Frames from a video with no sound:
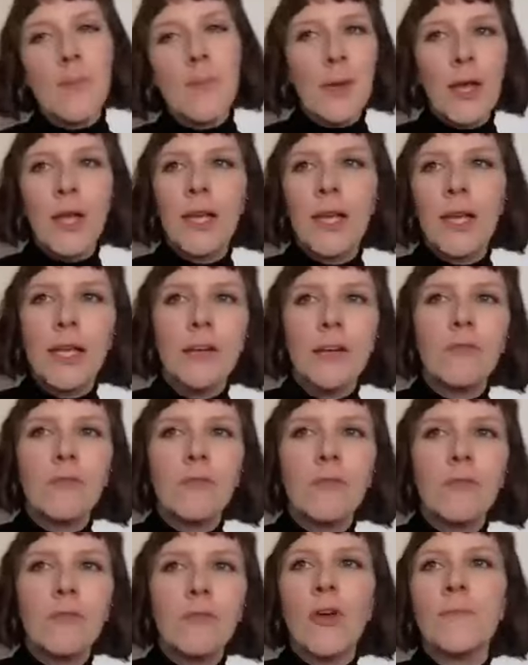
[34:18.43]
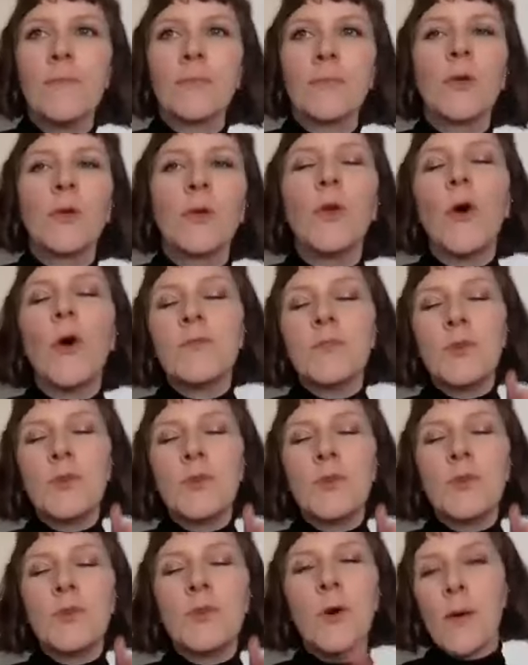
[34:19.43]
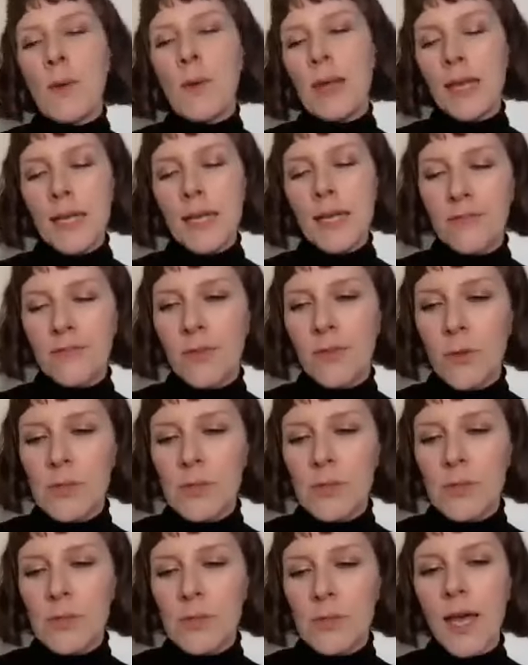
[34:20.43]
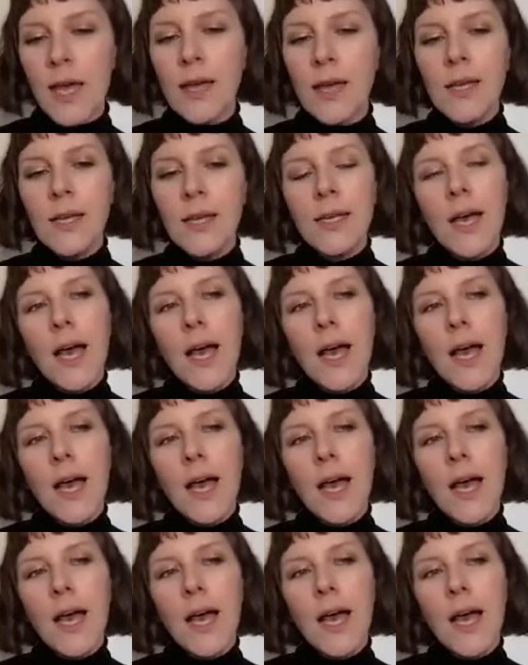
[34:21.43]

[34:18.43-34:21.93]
I burn it in a room, and often not I put it in a diffuser.